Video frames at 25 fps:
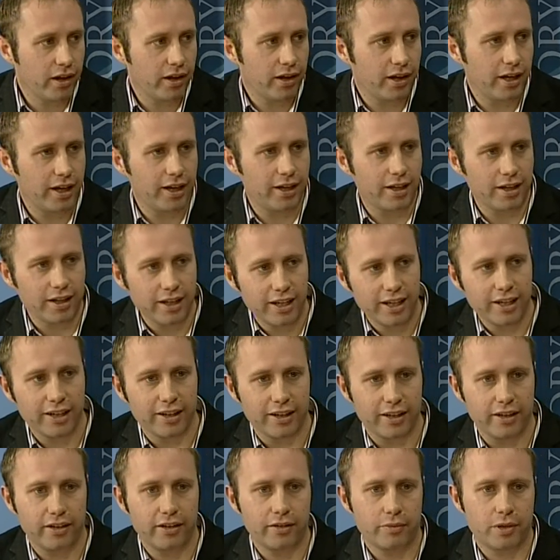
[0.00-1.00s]
and
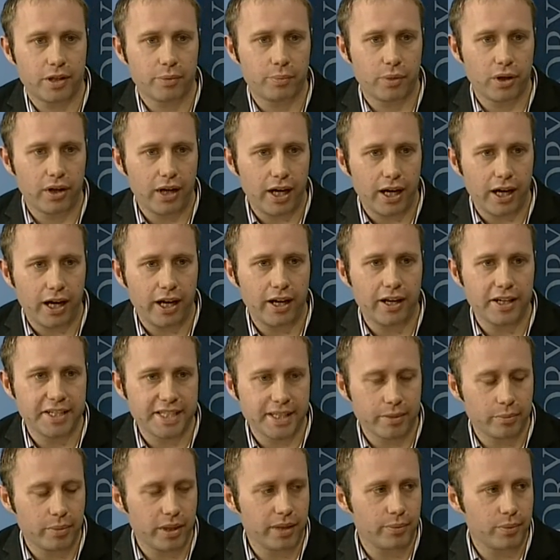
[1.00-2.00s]
clearly to put
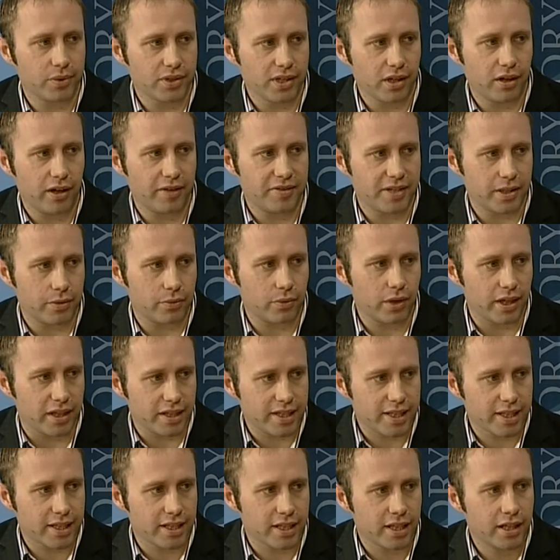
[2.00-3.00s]
innocent people's lives at
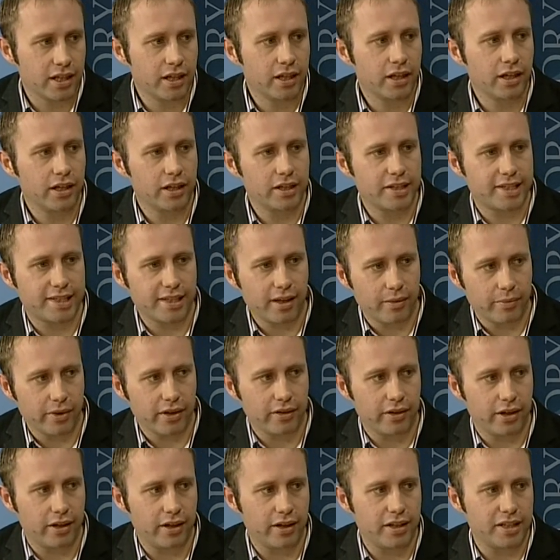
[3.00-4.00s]
risk is something
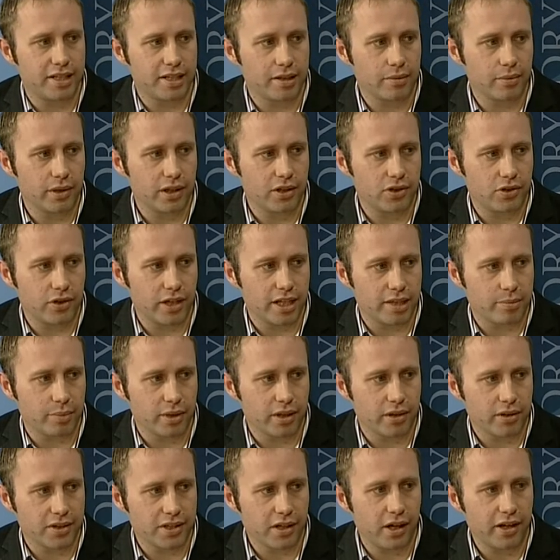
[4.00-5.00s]
that needs to be addressed,
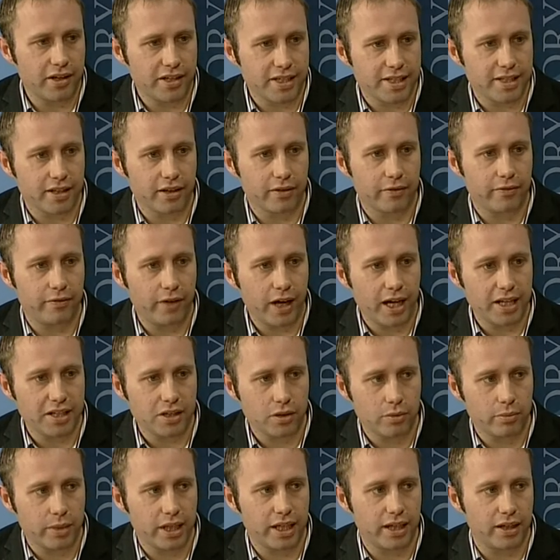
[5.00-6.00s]
because I just think far
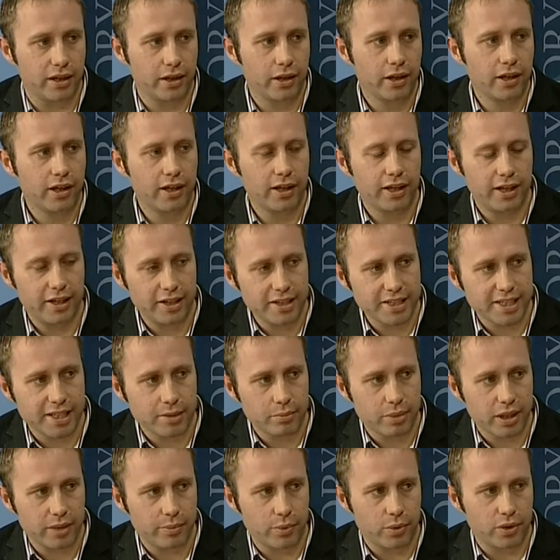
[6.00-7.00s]
too many innocent
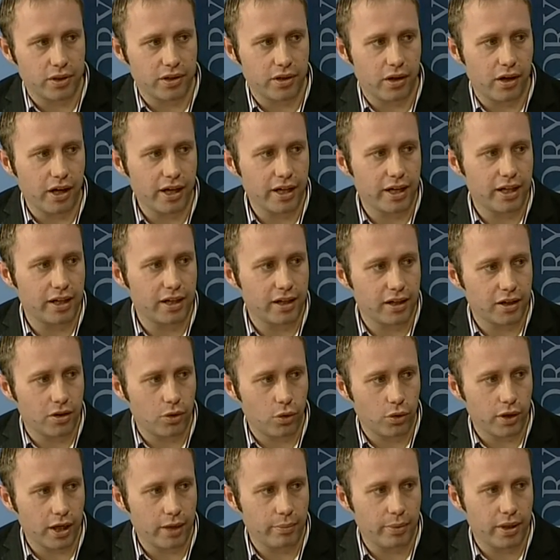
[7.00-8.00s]
people are dying and getting
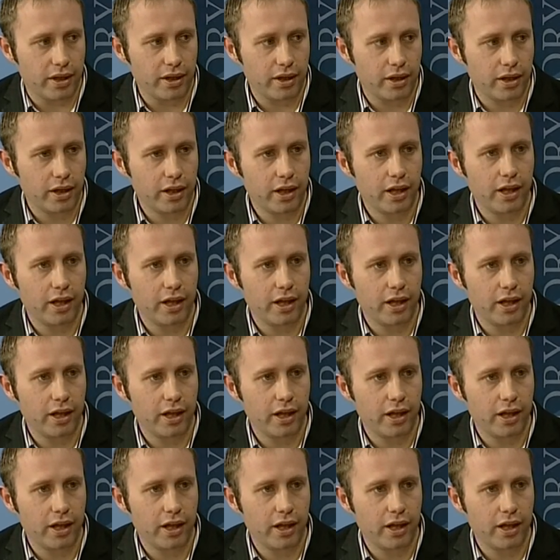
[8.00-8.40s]
caught up in it,